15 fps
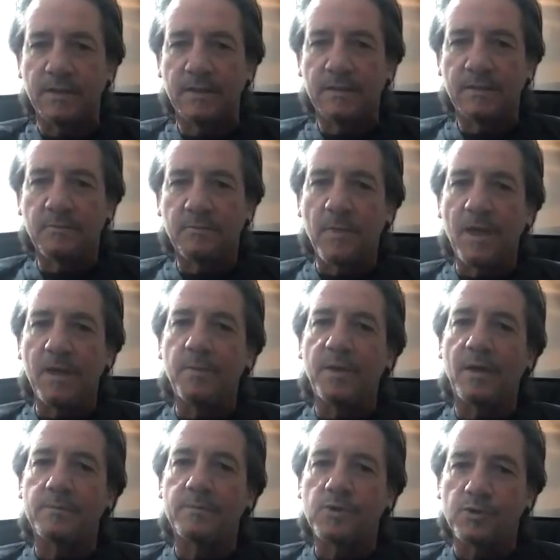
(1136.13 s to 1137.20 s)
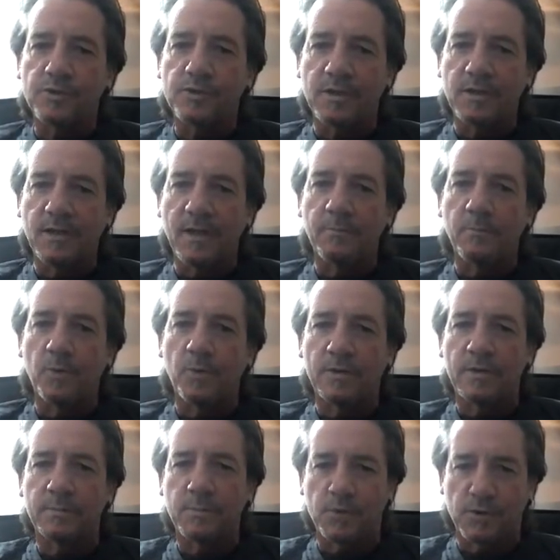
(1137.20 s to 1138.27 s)
maybe I'm trusting them more than
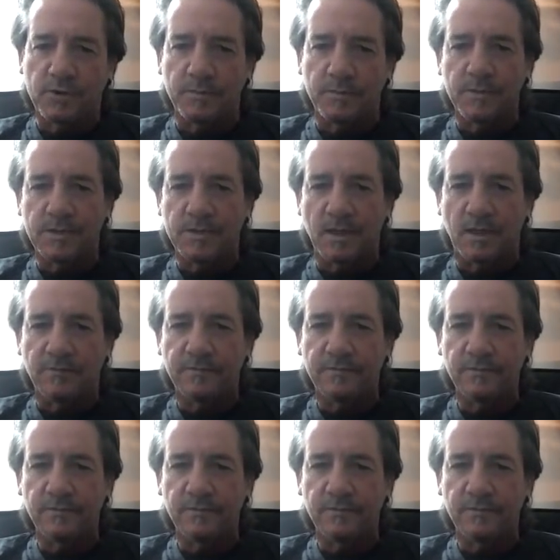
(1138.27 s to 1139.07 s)
I'm trusting myself